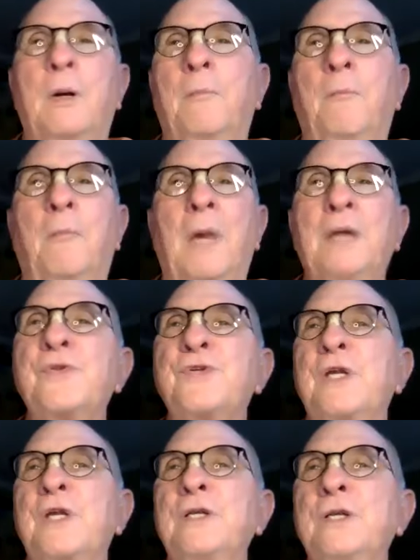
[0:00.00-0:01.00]

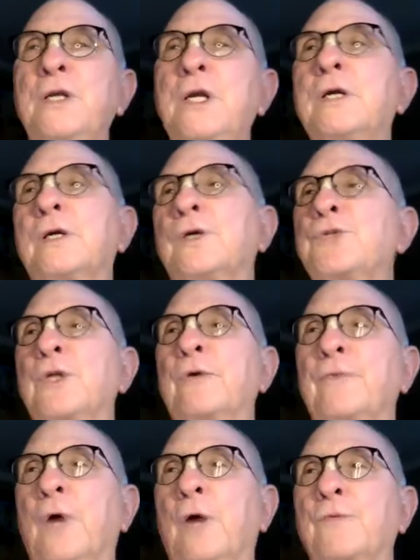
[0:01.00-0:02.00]
months and years
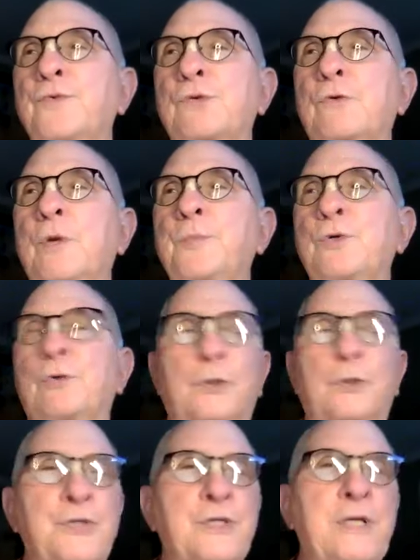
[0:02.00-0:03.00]
of
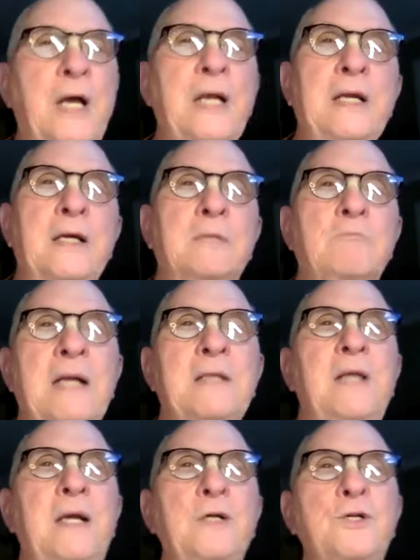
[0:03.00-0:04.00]
scriptural study and
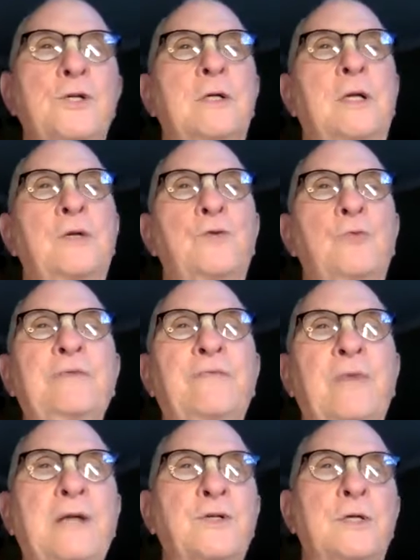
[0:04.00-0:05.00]
meditation and
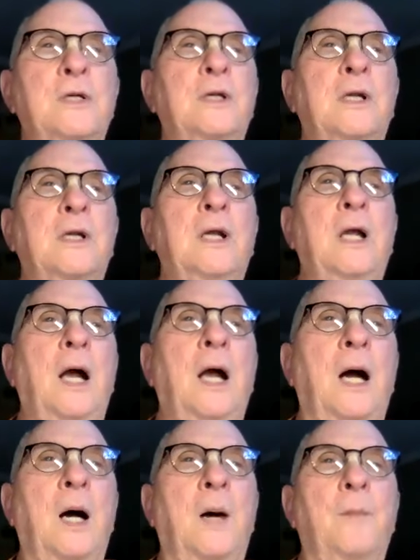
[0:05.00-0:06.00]
reflection.
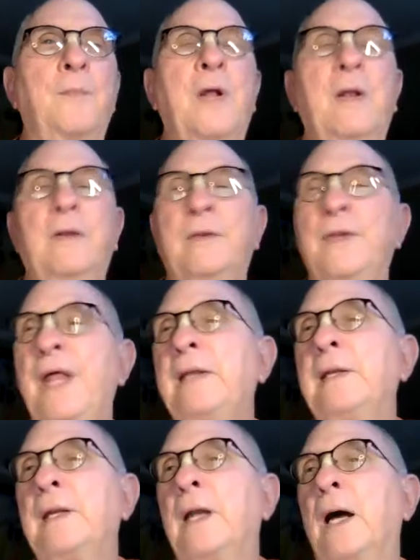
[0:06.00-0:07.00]

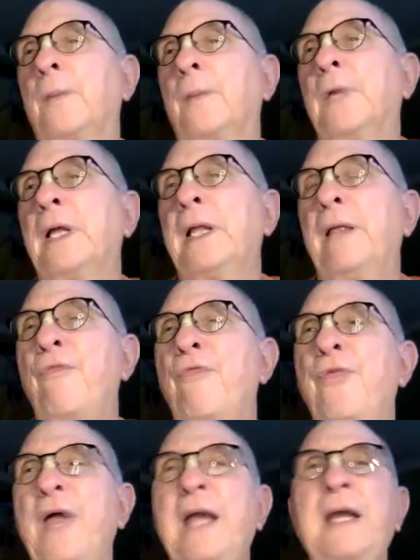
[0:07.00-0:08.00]
Then
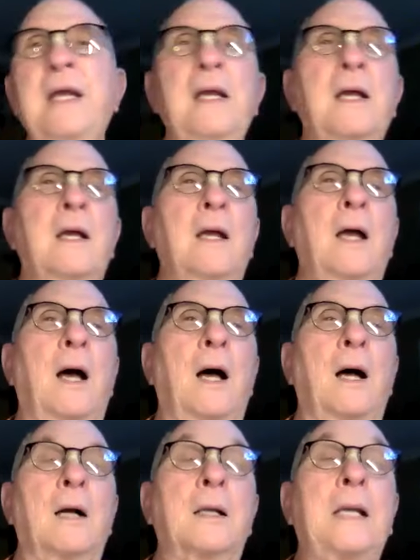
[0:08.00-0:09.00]
they
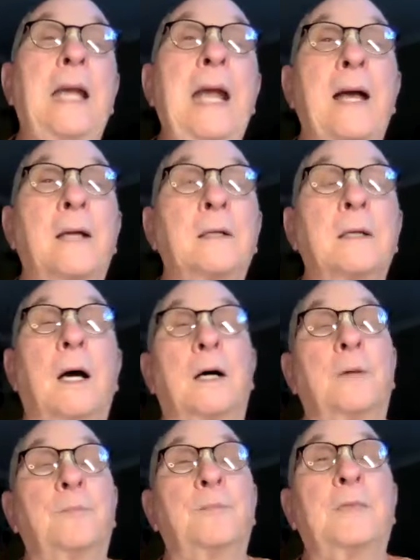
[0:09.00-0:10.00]
can
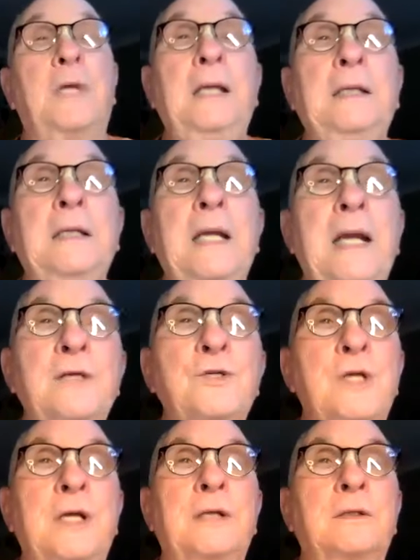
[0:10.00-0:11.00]

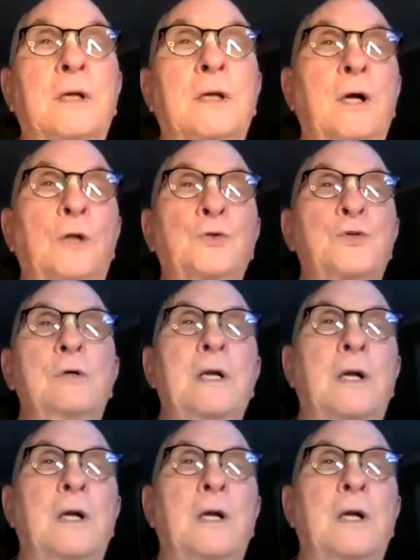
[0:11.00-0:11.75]
engage in the culture